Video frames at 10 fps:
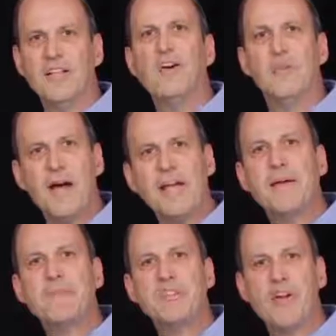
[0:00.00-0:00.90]
Hello, my
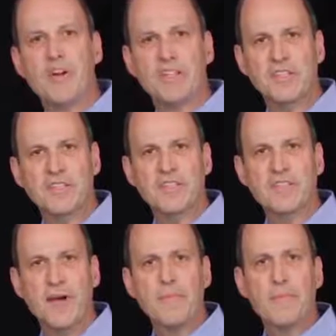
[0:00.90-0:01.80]
name is Eric
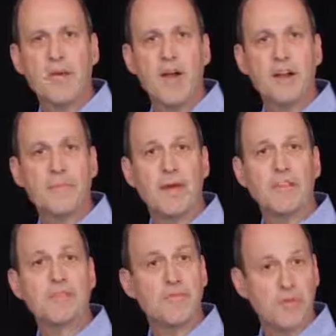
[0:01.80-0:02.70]
Diaz. I'm the product
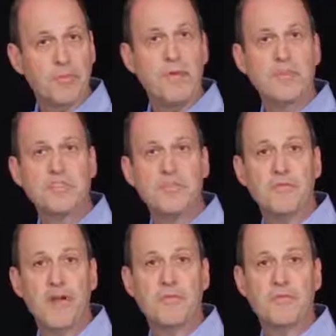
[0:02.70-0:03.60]
manager for the PSG
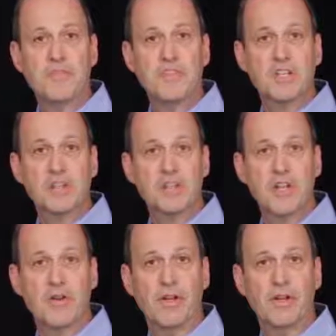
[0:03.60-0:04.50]
family of signal
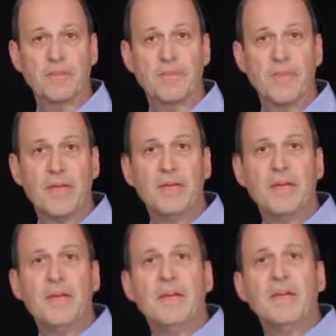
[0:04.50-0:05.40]
generators.
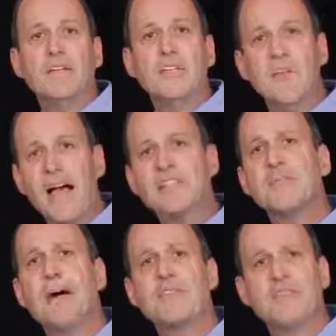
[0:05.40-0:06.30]
To
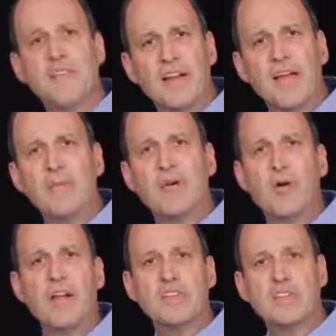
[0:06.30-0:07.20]
maximize the dynamic
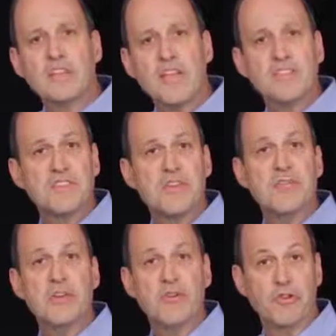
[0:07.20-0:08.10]
range and
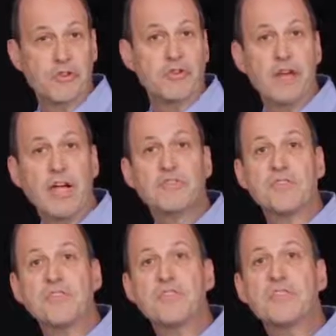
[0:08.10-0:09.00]
sensitivity of your device or
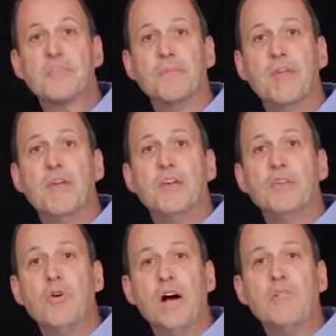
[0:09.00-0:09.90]
system,
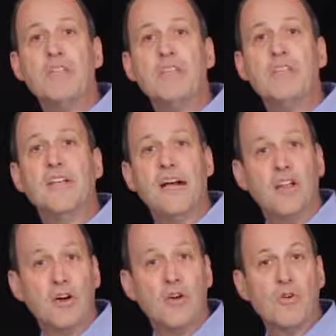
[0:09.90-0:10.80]
you often need an
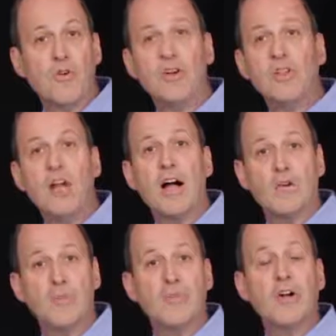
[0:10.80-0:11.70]
LO or clock
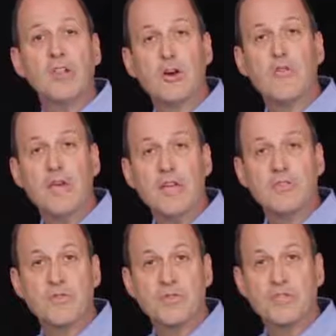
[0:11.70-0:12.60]
with very low phase
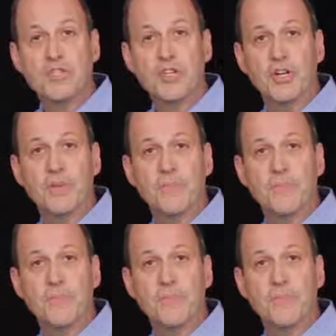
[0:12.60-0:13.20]
noise or jitter.